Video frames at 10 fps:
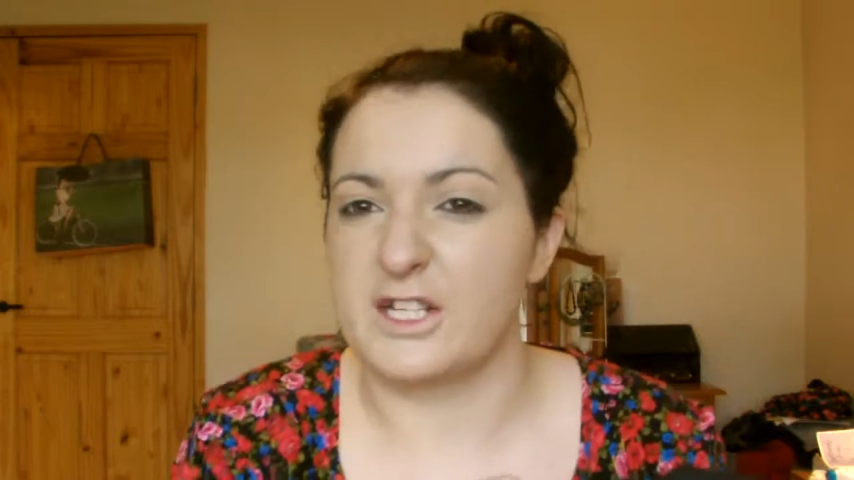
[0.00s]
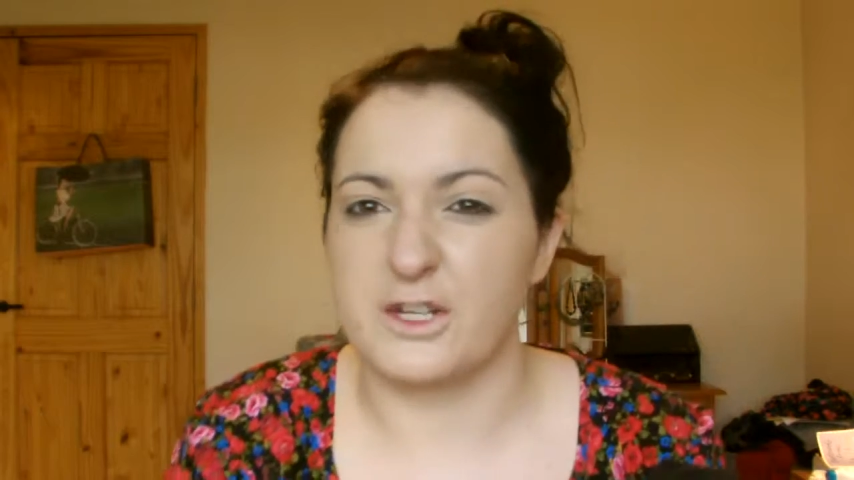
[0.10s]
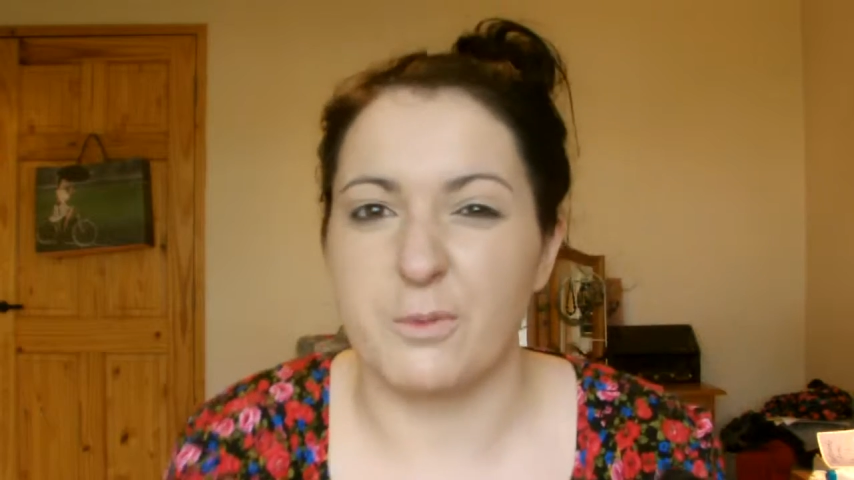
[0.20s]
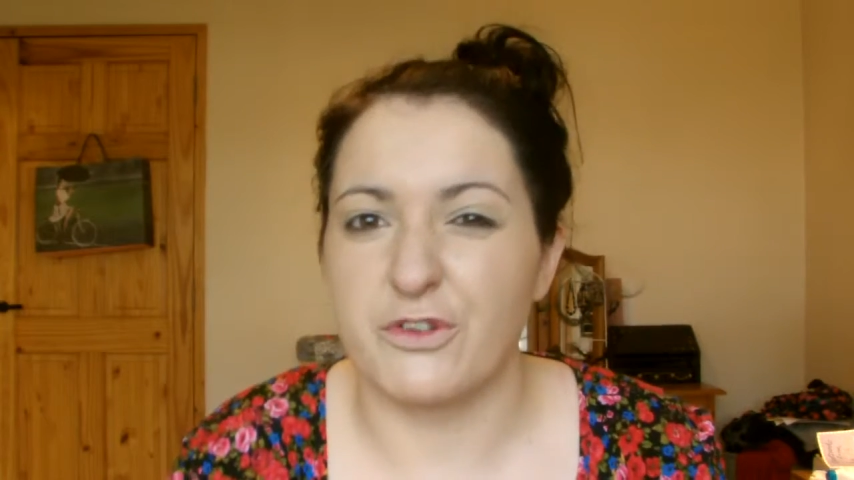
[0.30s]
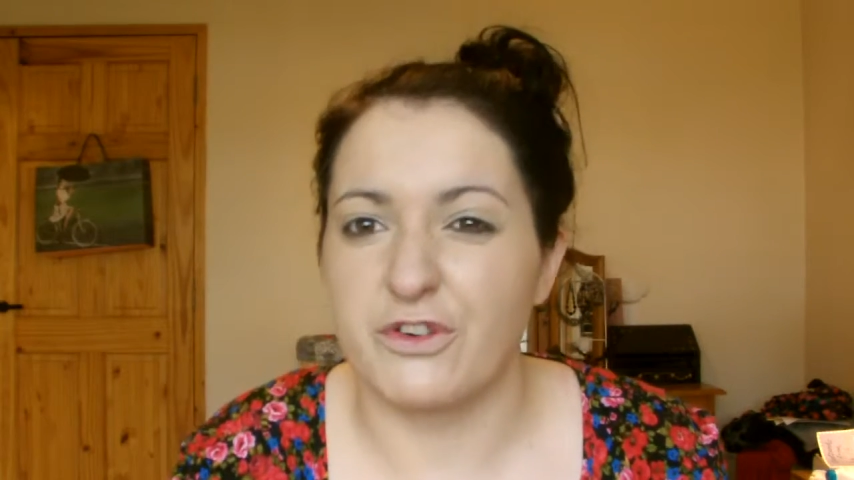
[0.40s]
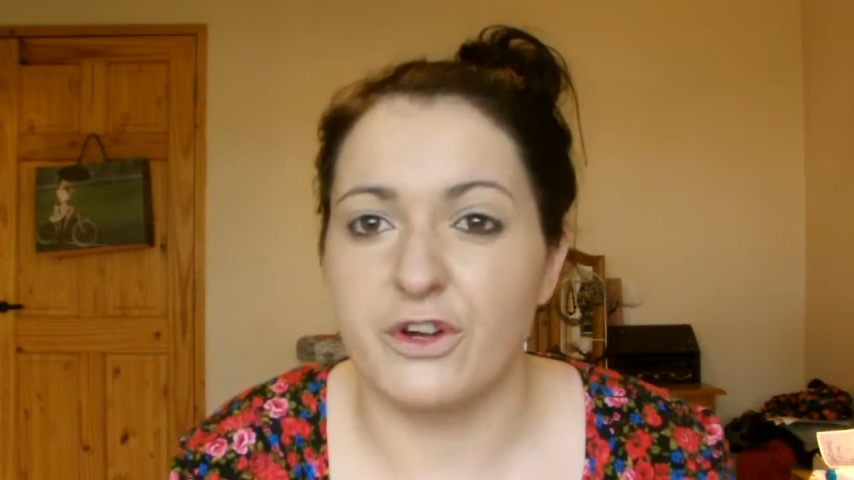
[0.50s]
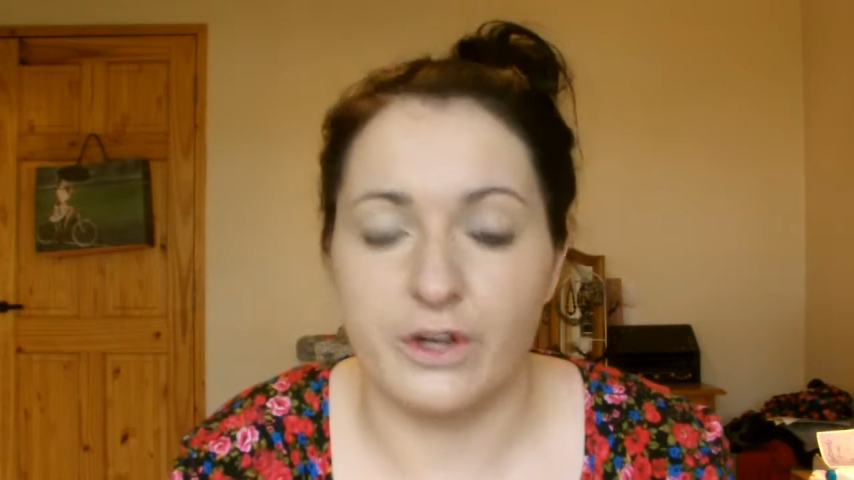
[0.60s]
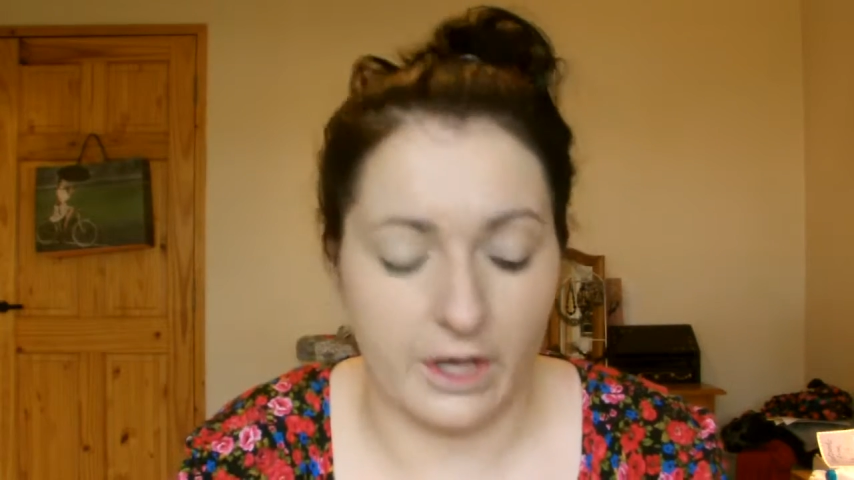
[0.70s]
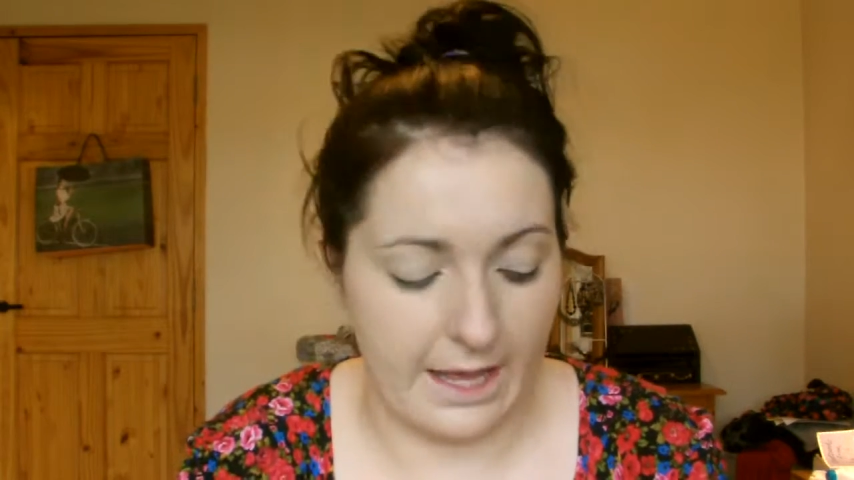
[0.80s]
Superdrug.